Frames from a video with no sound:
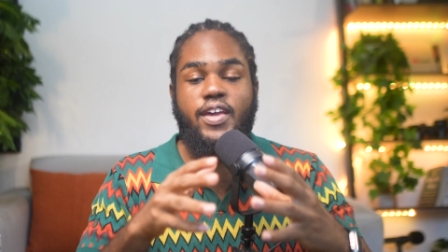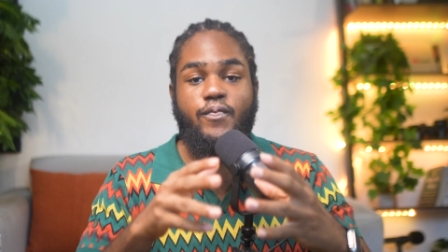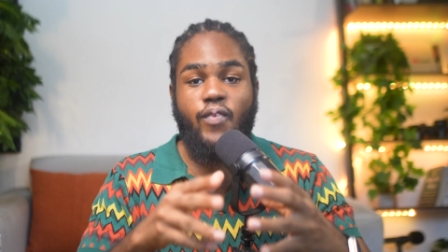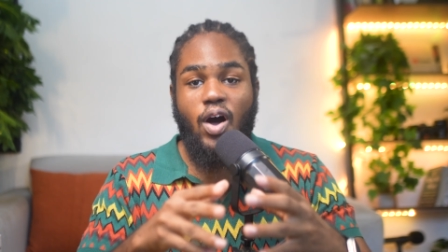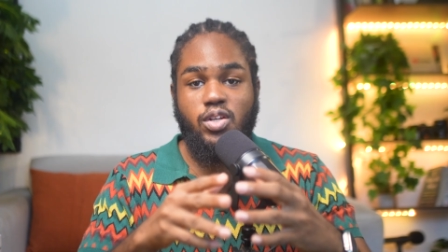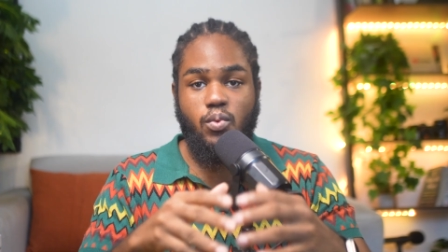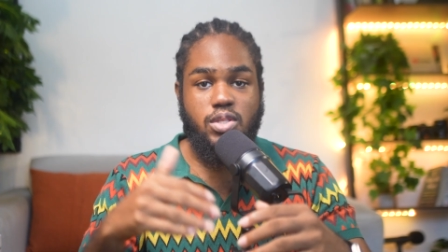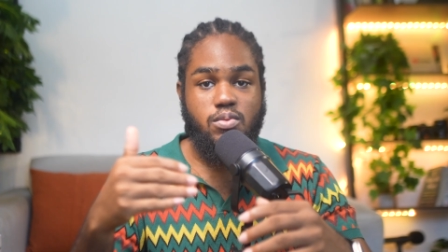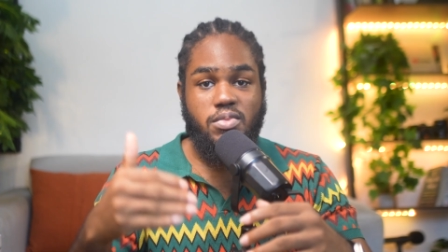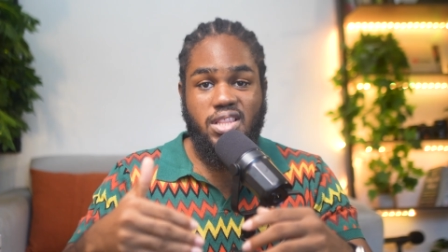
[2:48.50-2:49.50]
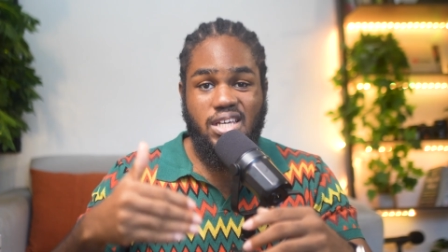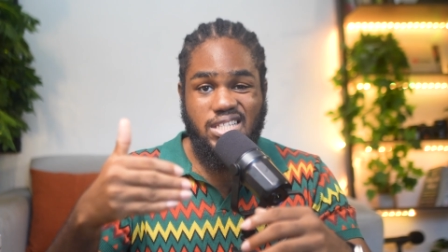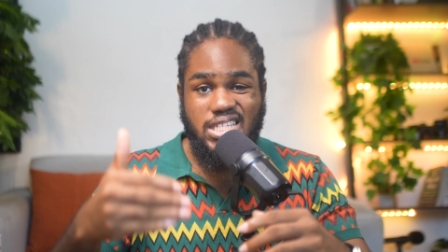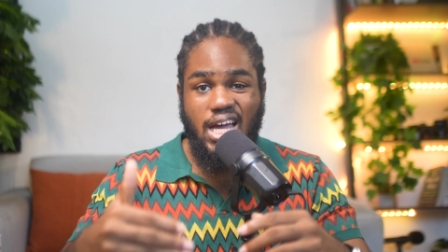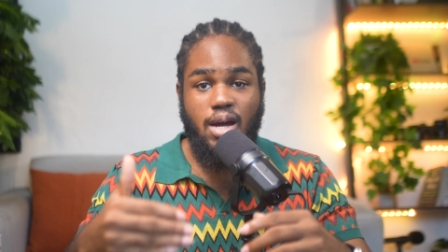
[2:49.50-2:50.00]
found a way to make the
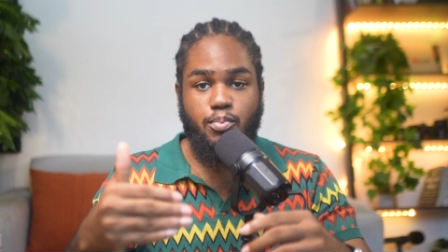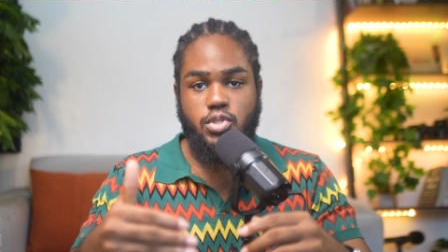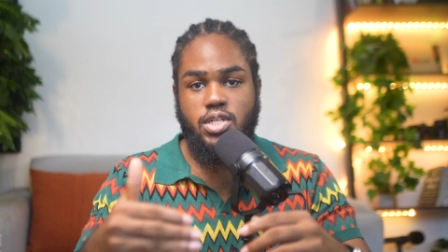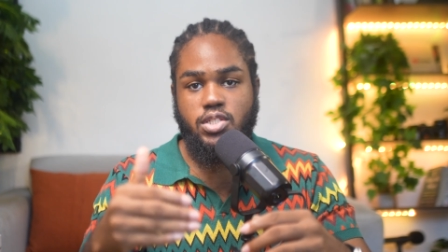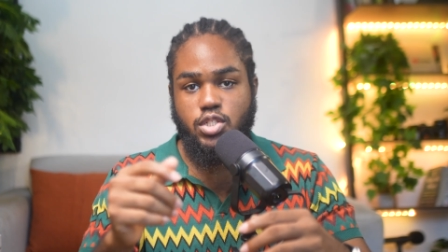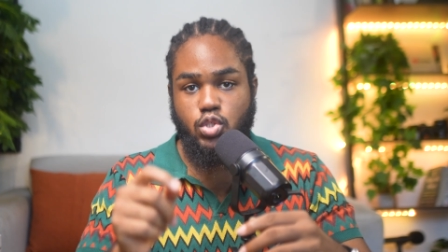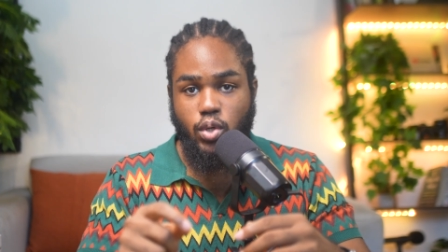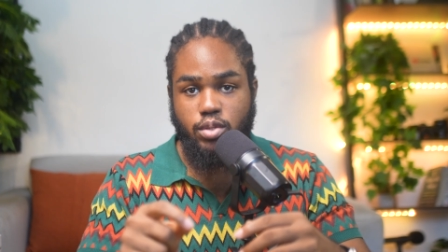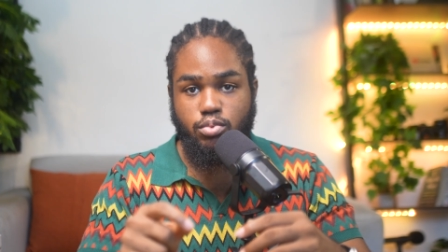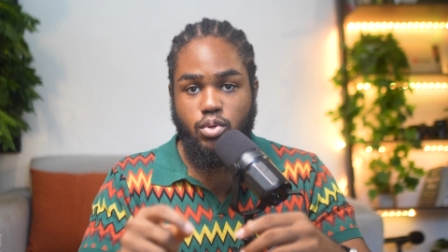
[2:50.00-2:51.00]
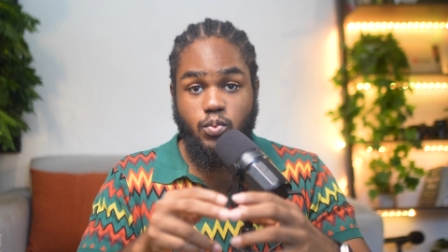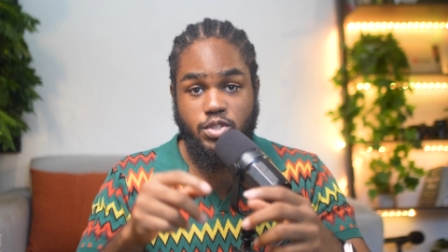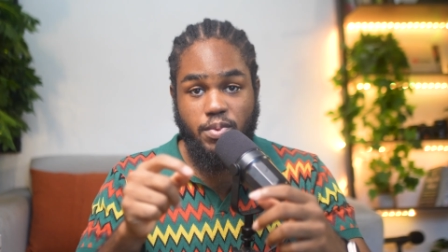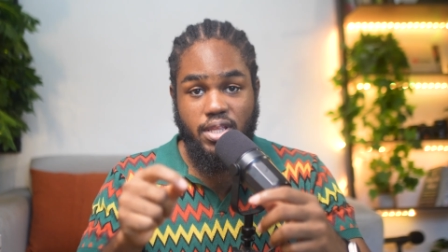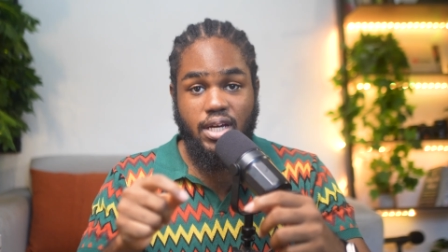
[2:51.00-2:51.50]
entire process enjoyable,
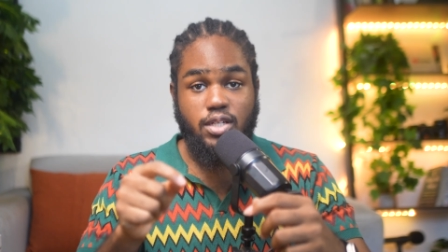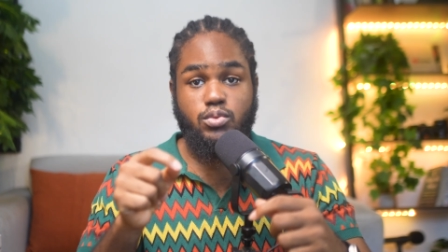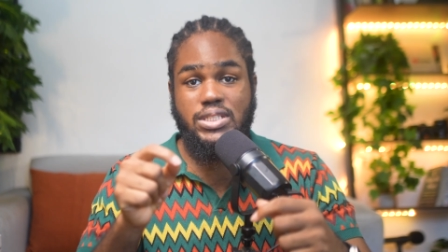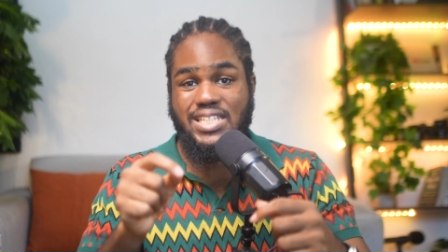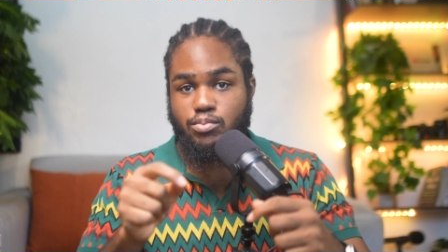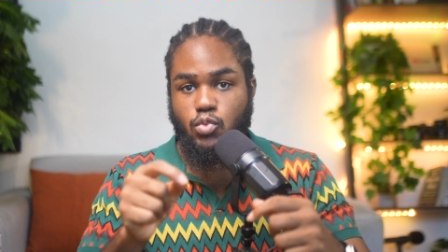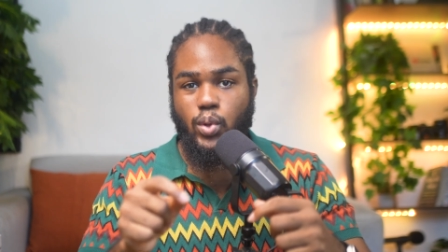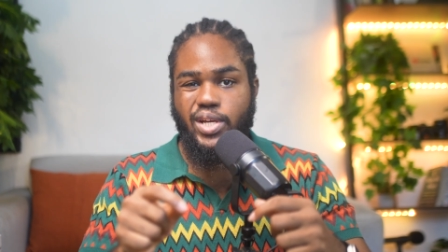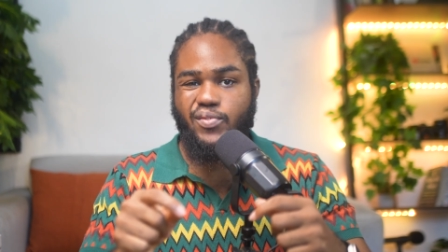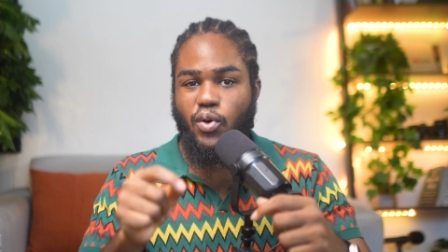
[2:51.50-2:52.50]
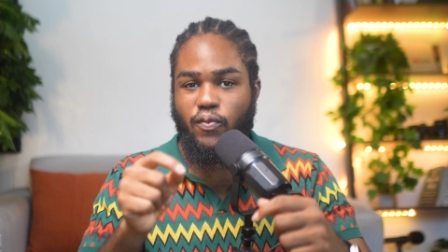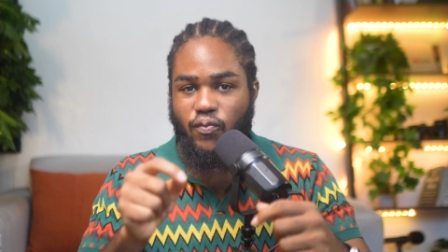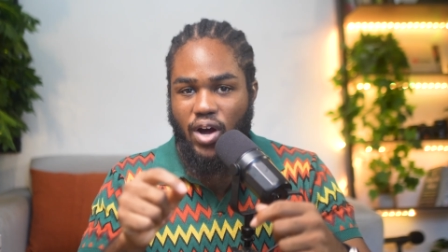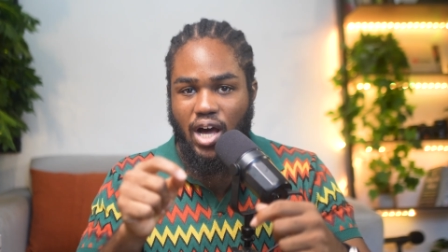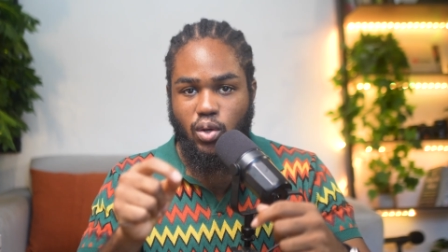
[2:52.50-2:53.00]
which meant that he could keep going for
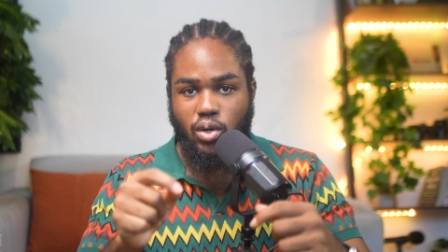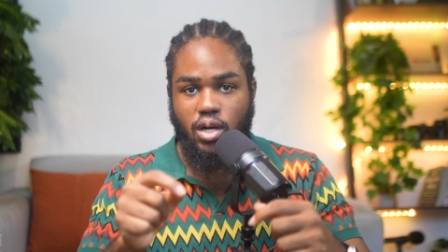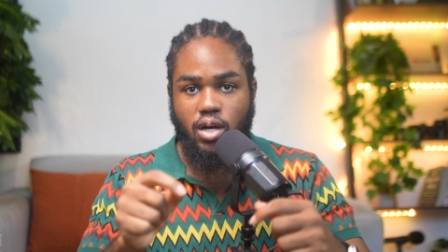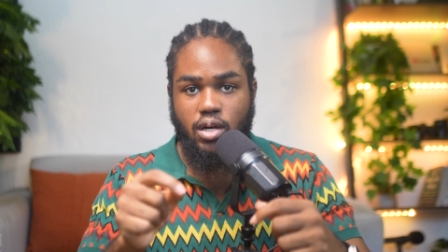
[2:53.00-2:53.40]
far longer.